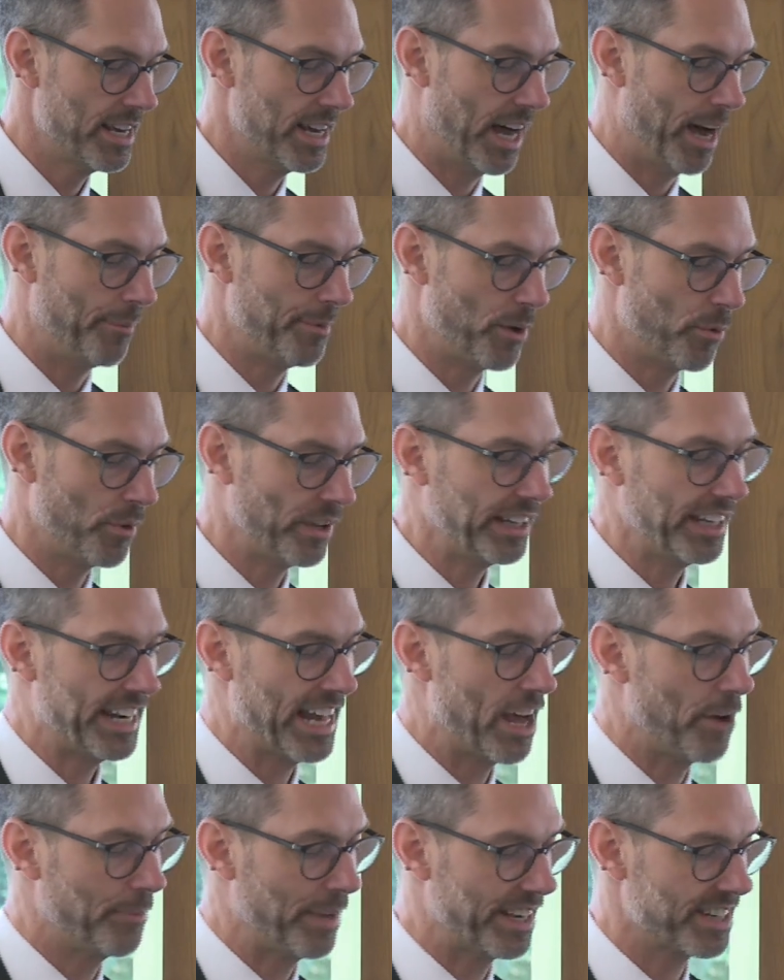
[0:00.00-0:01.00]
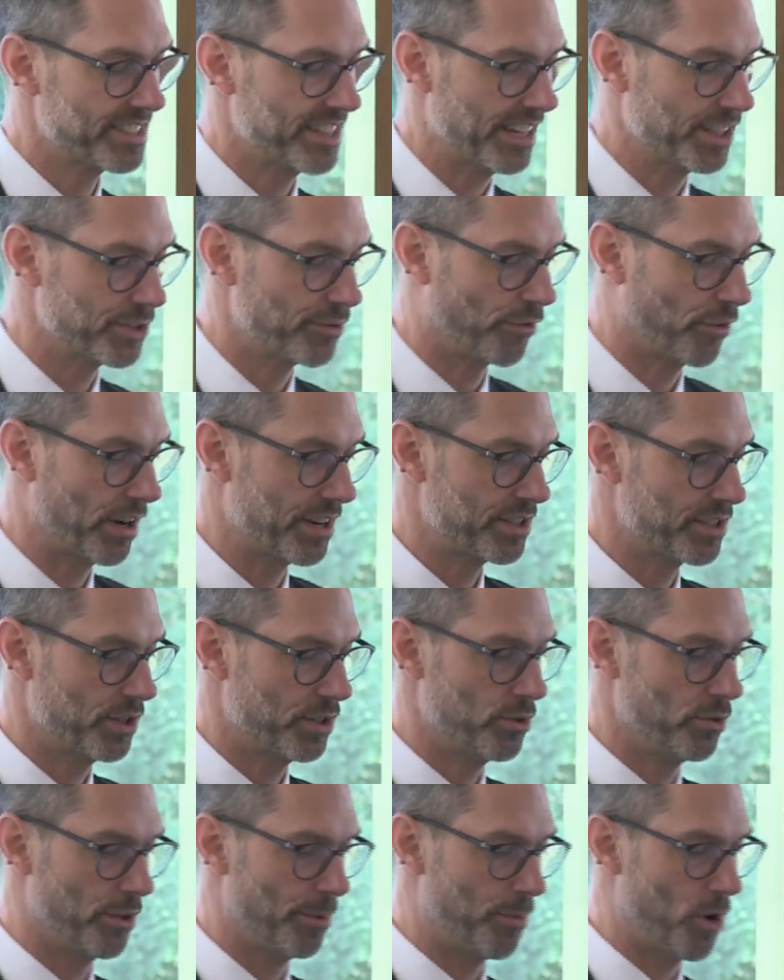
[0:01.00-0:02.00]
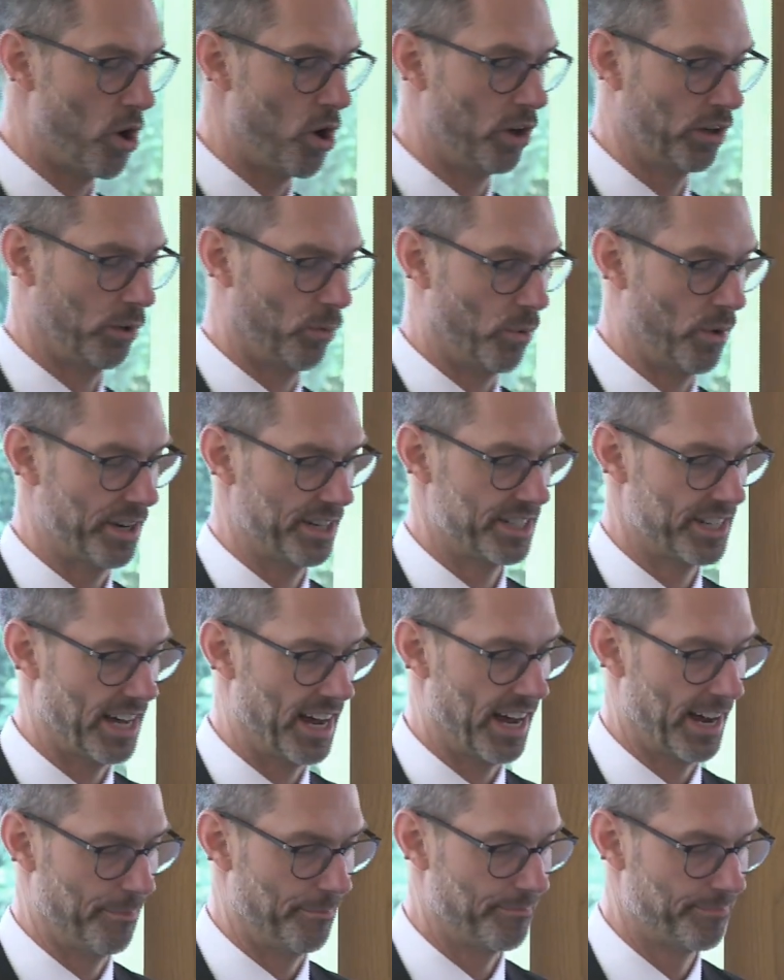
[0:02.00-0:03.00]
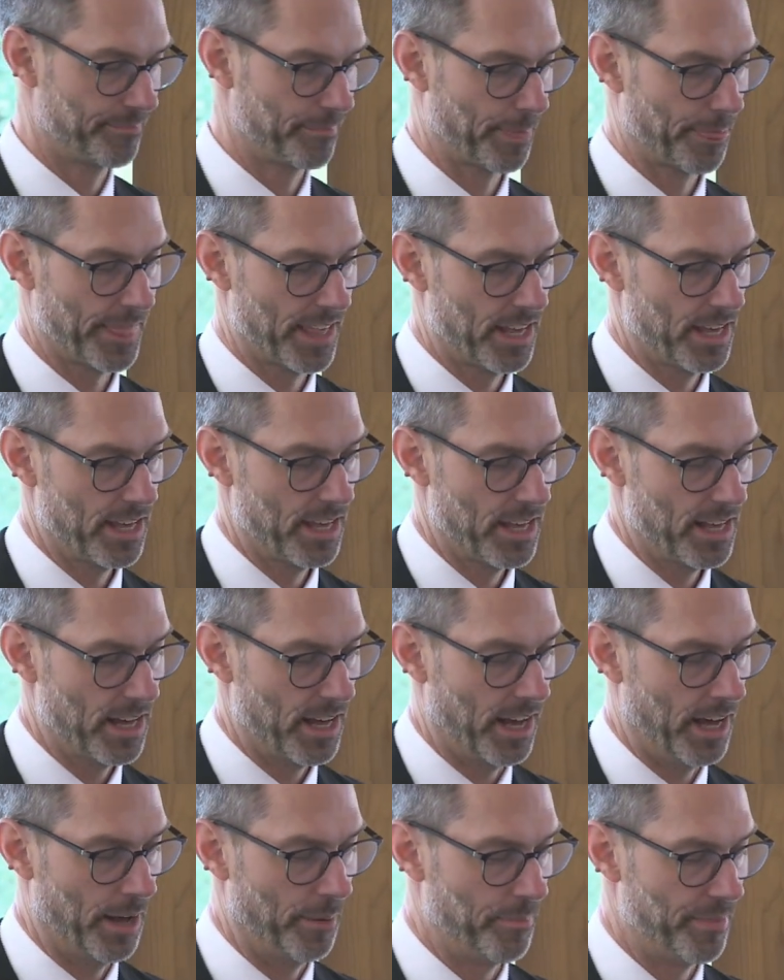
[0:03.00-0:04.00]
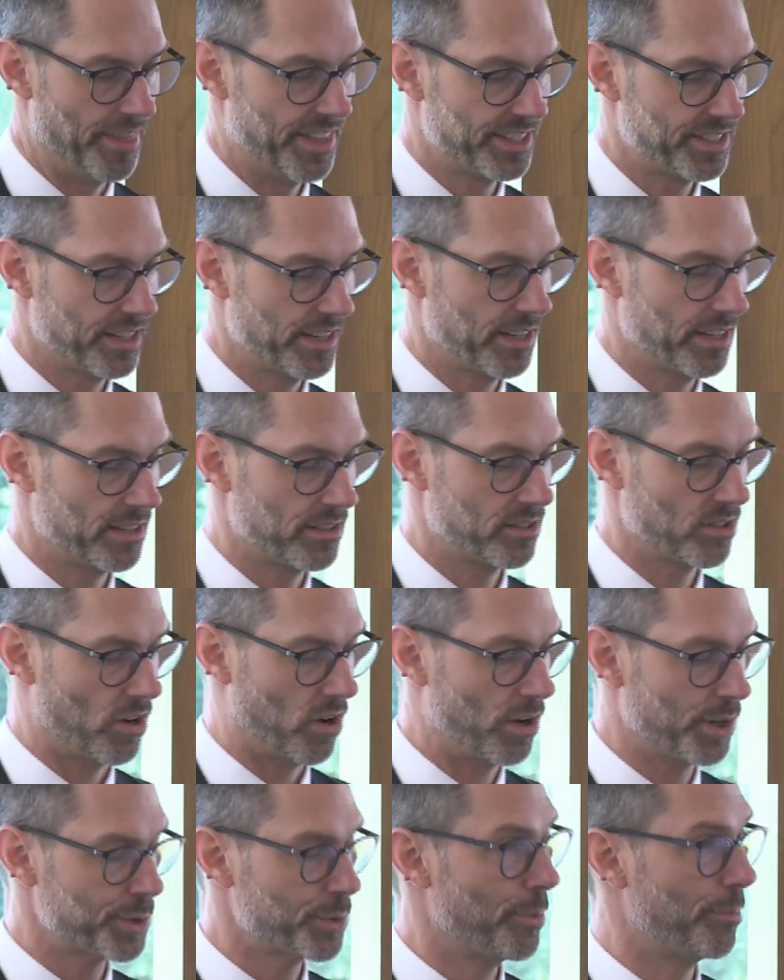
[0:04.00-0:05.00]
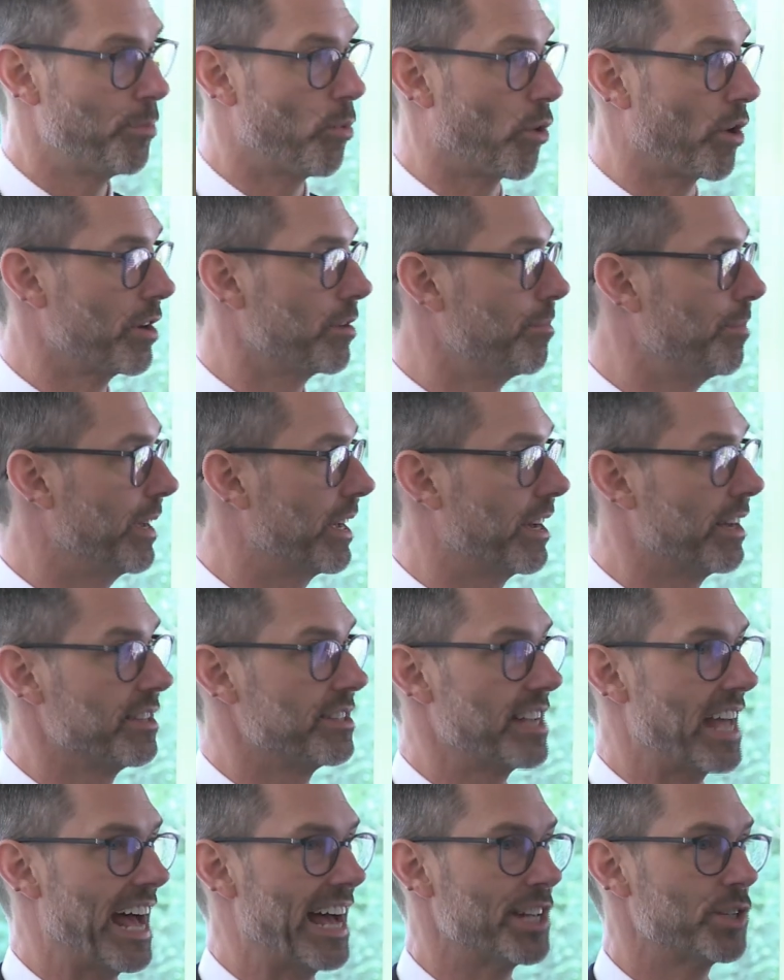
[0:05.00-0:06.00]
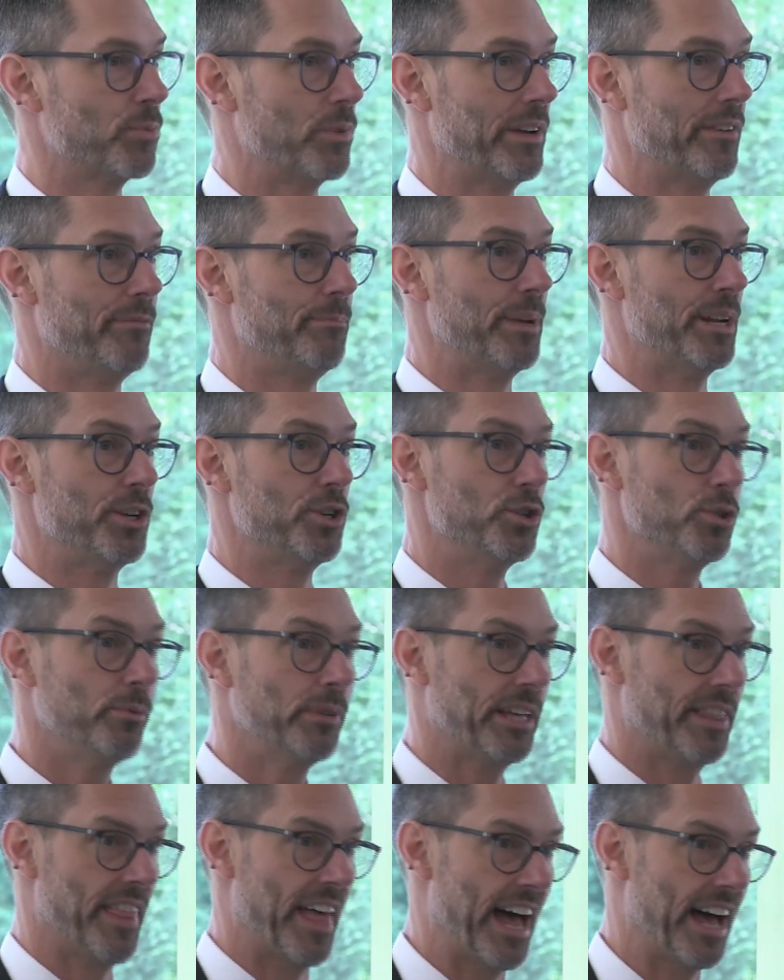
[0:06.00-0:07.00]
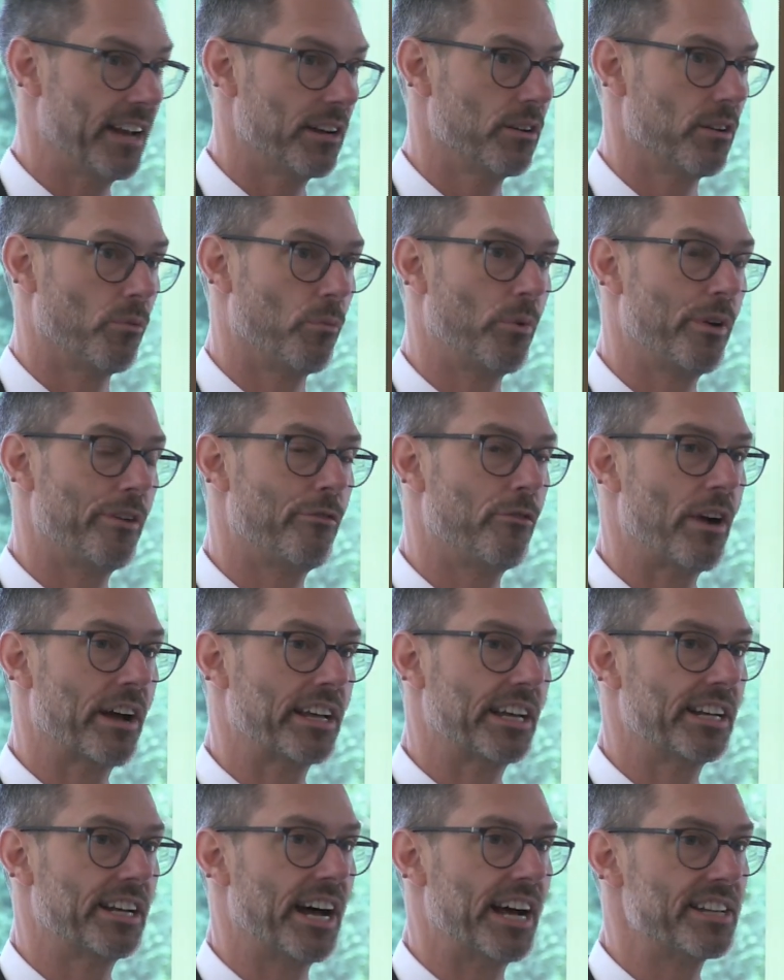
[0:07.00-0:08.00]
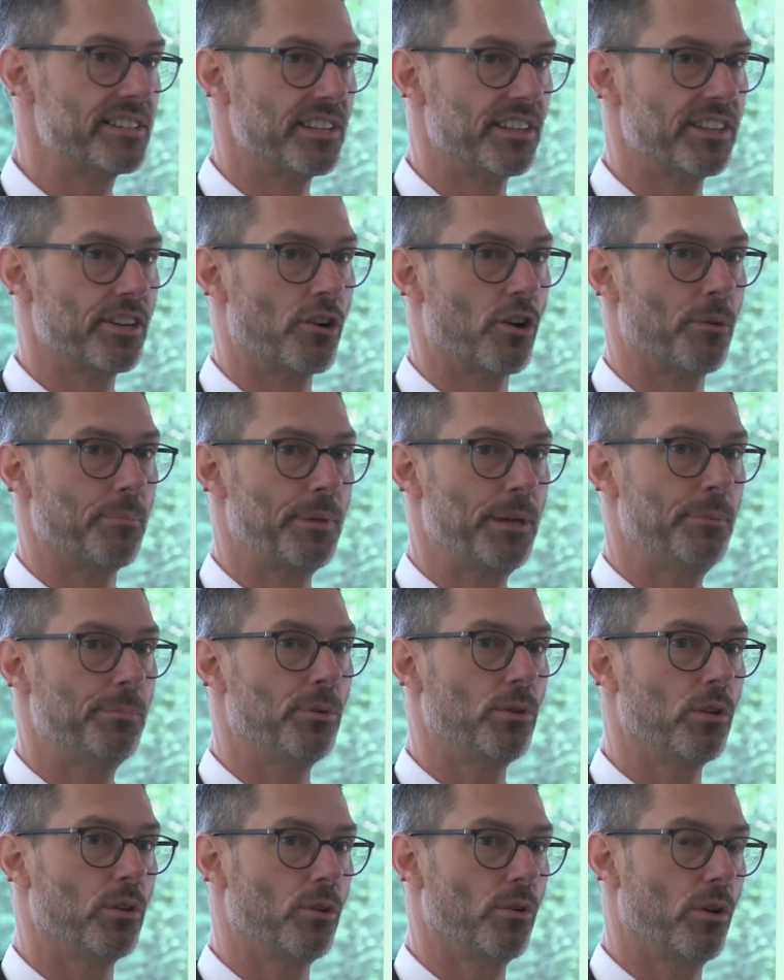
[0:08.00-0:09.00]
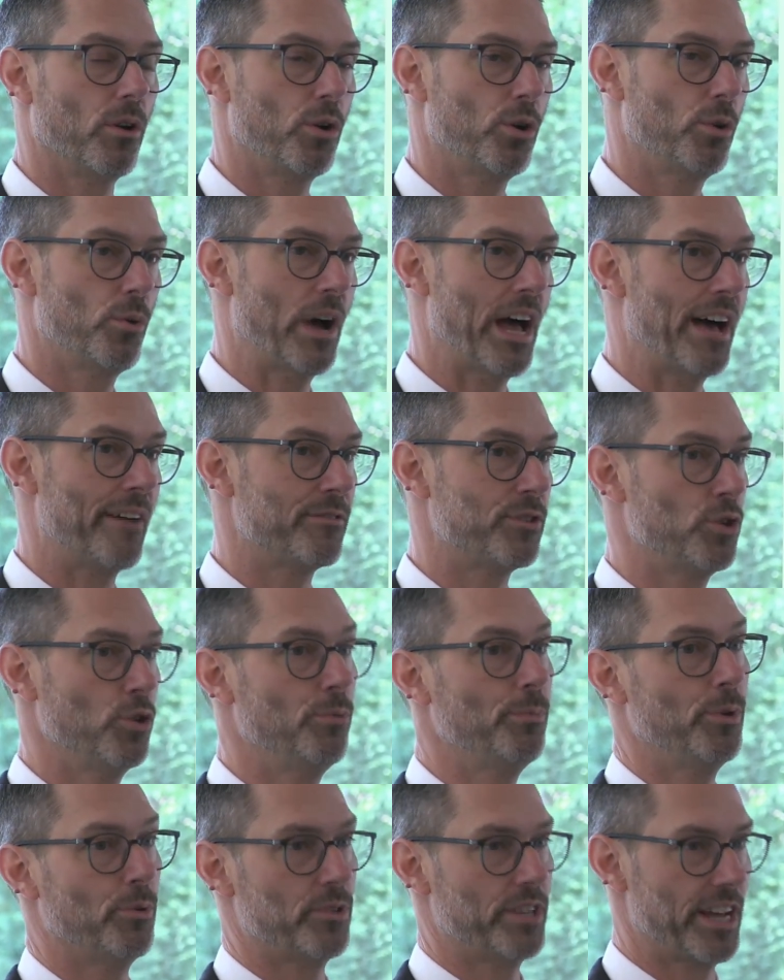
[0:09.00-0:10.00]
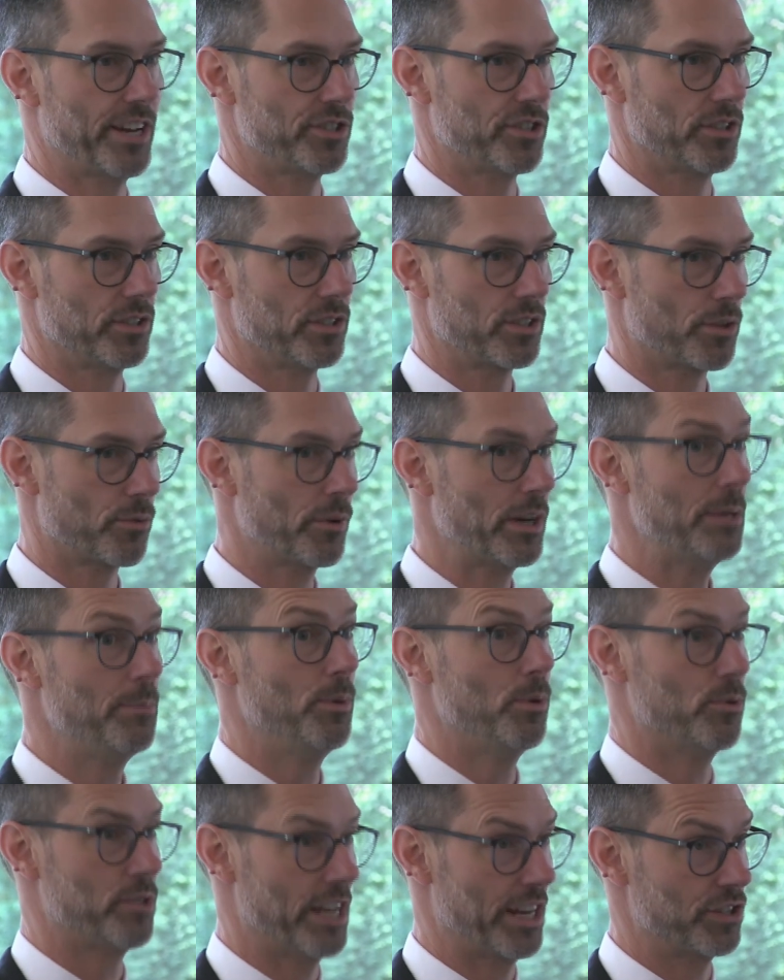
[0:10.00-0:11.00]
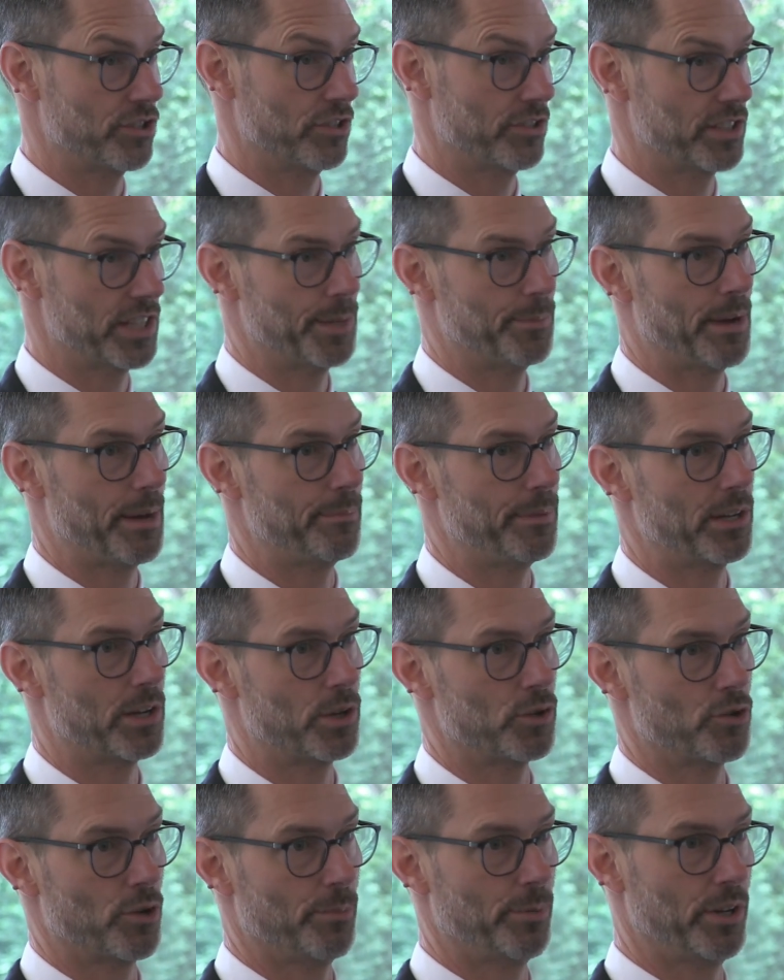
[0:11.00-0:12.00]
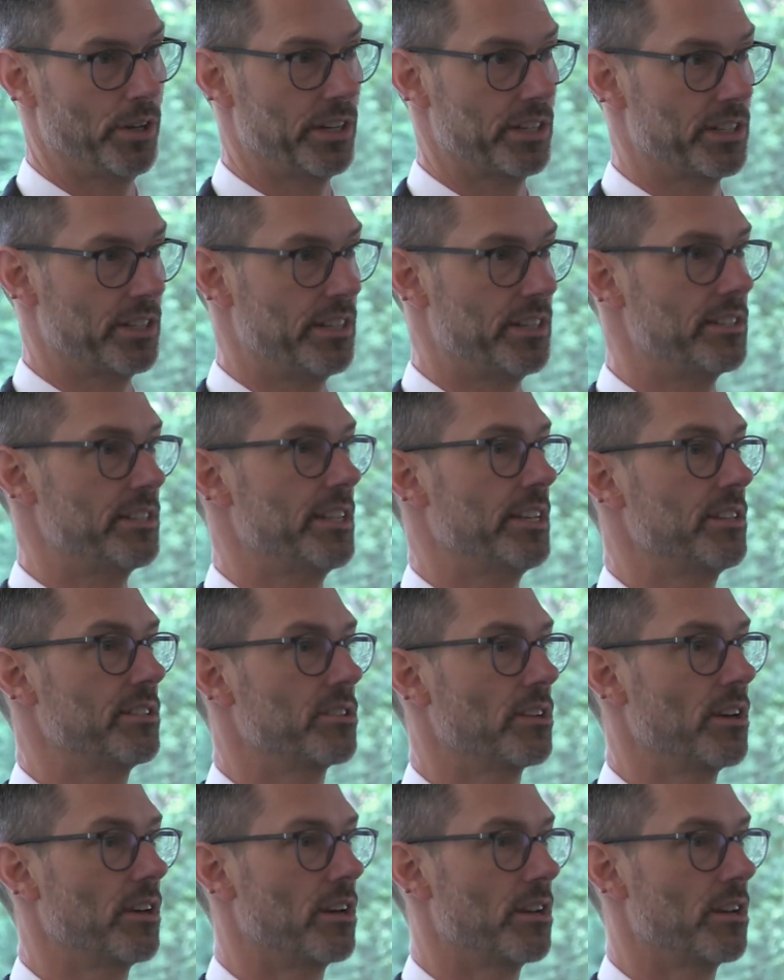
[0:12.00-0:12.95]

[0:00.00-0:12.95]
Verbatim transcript: um, it really now makes sense for us to do them all at one time. Um, this is also important because as we've been doing that, we've recognized that there are people who have two mutations, three mutations that might be contributing to disease,